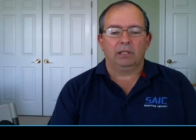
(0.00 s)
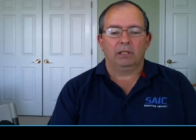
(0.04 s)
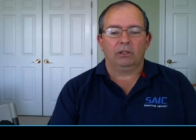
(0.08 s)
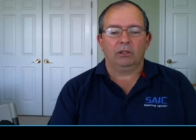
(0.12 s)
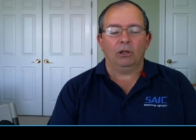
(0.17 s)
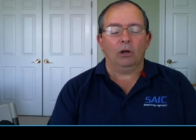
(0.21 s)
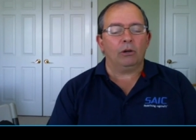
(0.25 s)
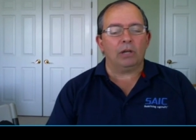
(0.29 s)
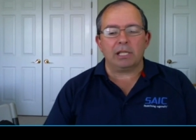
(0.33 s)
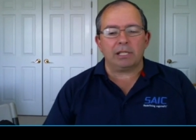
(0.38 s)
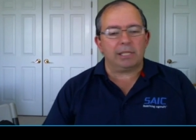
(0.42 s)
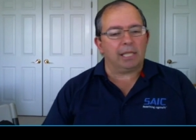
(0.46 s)

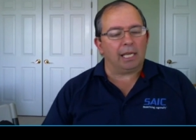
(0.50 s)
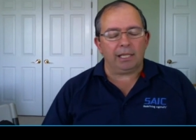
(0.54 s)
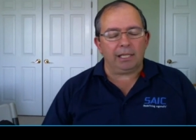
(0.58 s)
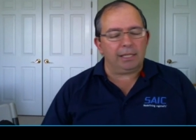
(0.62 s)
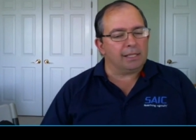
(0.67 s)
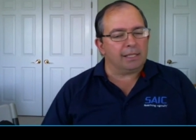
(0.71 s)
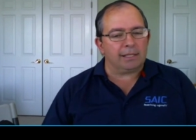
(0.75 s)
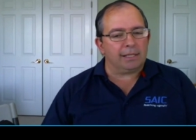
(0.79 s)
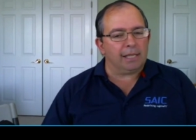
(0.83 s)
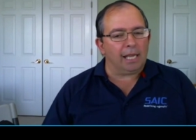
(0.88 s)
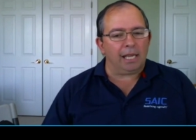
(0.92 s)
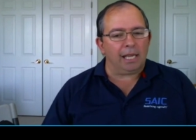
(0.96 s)
Notice I
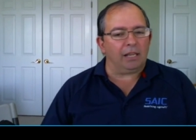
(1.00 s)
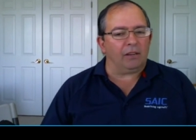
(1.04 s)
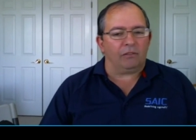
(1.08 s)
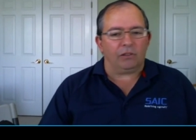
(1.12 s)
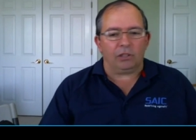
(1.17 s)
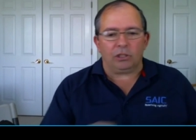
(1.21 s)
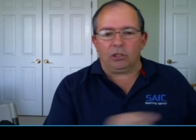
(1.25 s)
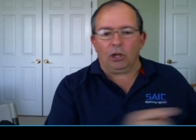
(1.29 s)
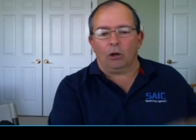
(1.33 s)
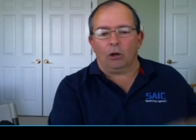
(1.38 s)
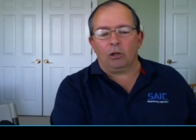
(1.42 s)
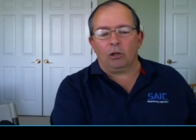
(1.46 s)
didn't say if
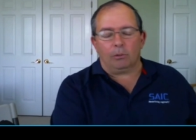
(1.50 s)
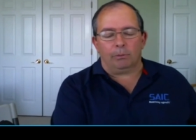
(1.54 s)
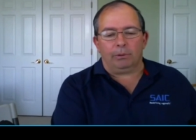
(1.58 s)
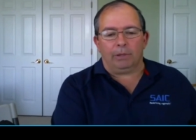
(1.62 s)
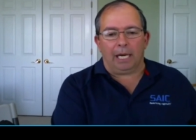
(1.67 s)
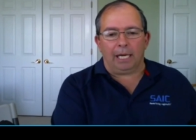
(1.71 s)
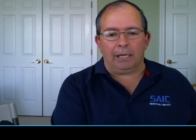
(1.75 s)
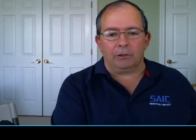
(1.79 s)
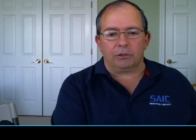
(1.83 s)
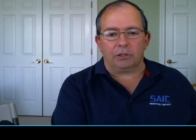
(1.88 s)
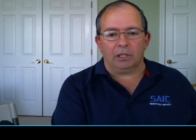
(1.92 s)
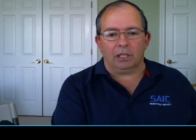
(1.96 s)
you don't
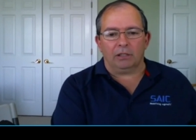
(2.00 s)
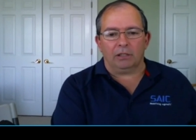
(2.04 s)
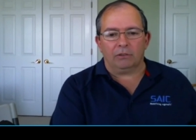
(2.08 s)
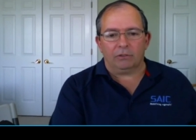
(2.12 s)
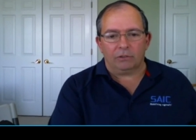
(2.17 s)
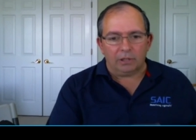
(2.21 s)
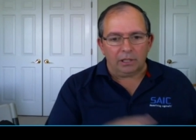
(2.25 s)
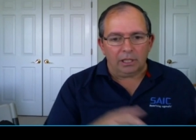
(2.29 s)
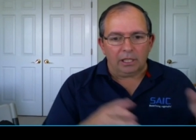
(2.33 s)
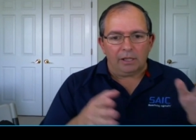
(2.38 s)
apply yourself.